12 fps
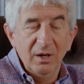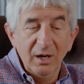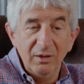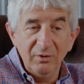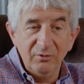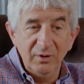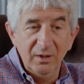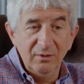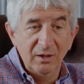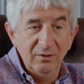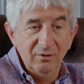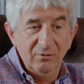Another thing
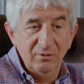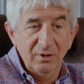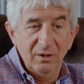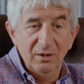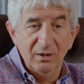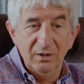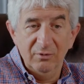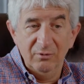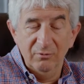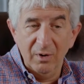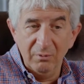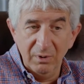that
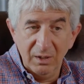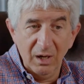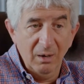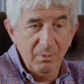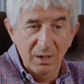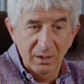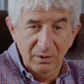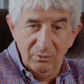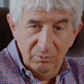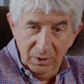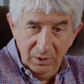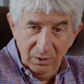it's very common and
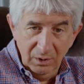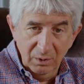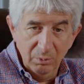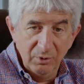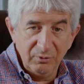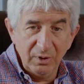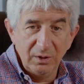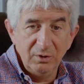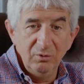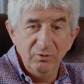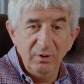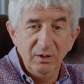we will
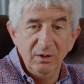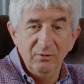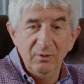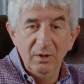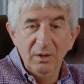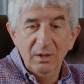start using it,